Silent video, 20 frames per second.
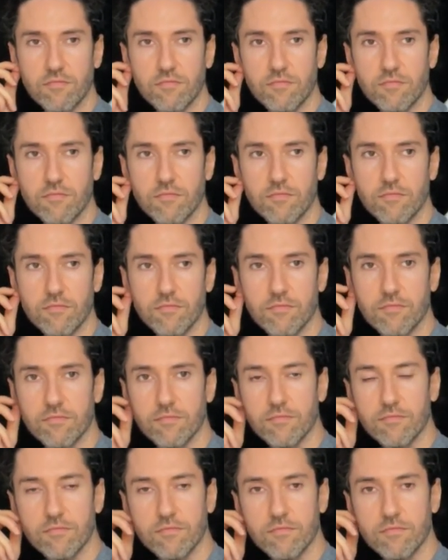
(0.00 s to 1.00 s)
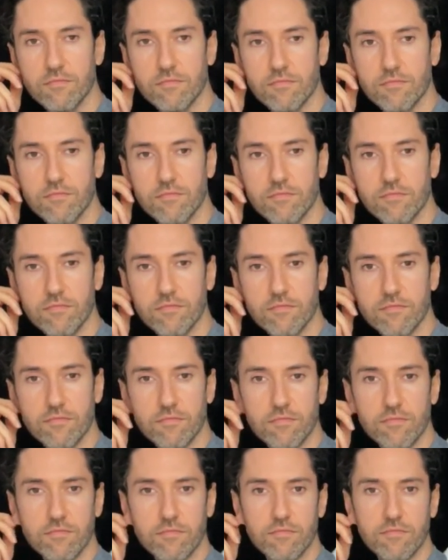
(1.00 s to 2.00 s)

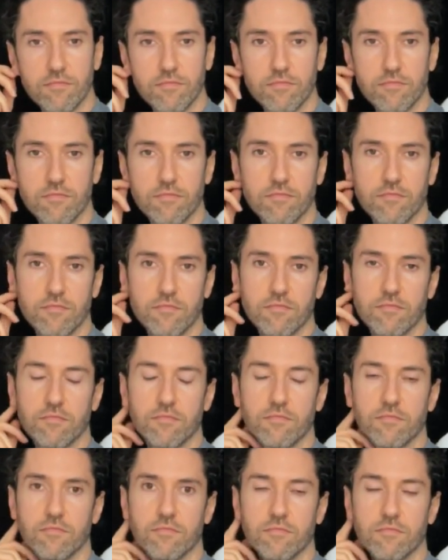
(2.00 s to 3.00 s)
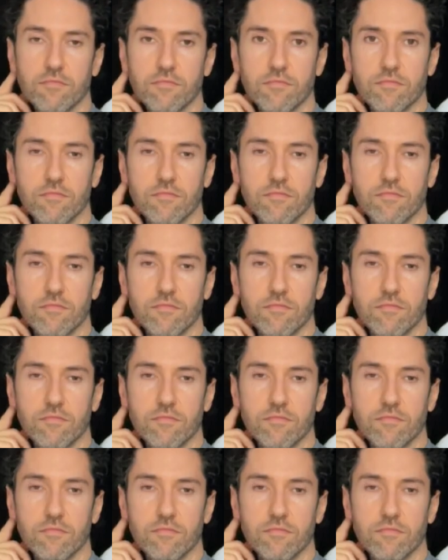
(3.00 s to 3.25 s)
(silent)